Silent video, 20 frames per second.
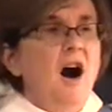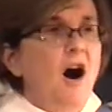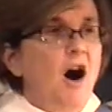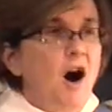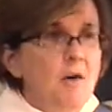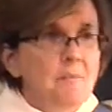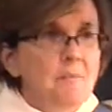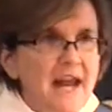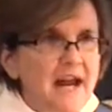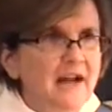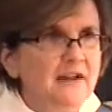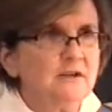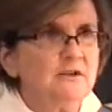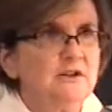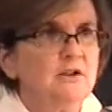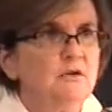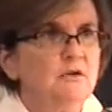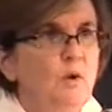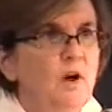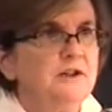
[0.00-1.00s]
all
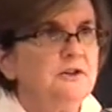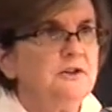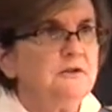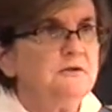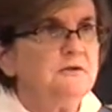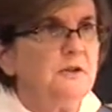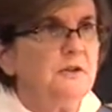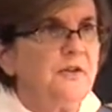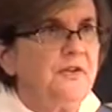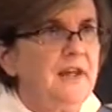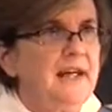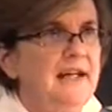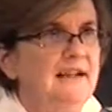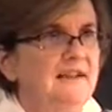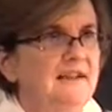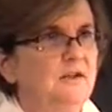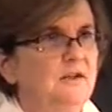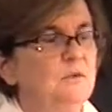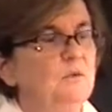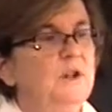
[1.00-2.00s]
manner of wonderful
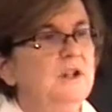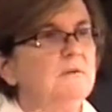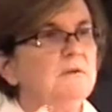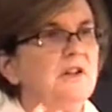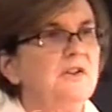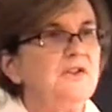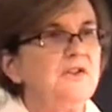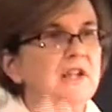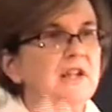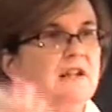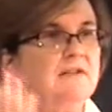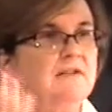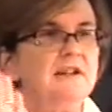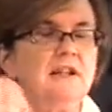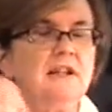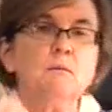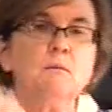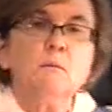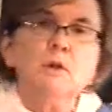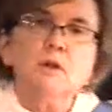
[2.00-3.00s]
things, and we receive it,
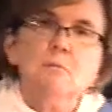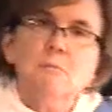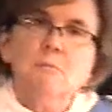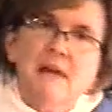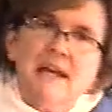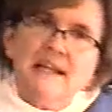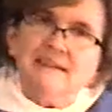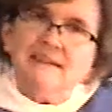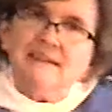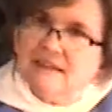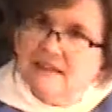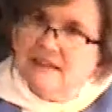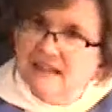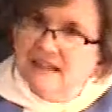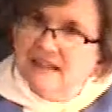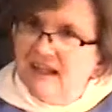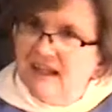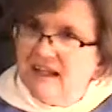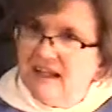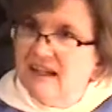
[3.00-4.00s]
and we're meant to,
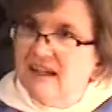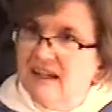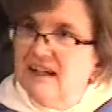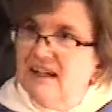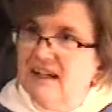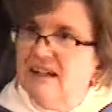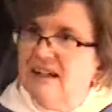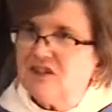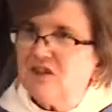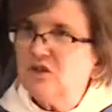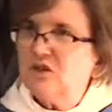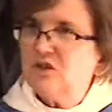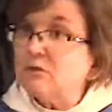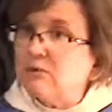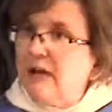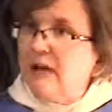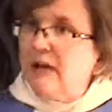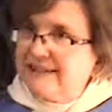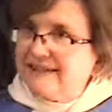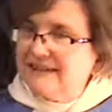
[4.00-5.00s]
to
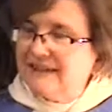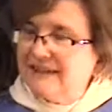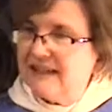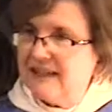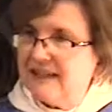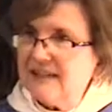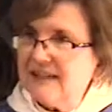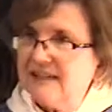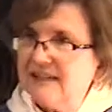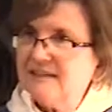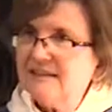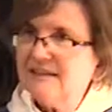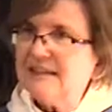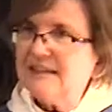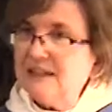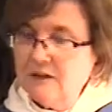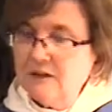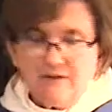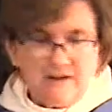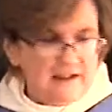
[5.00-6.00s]
direct it and to
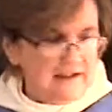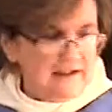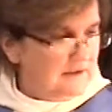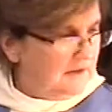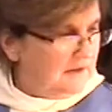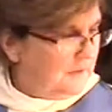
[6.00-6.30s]
give it.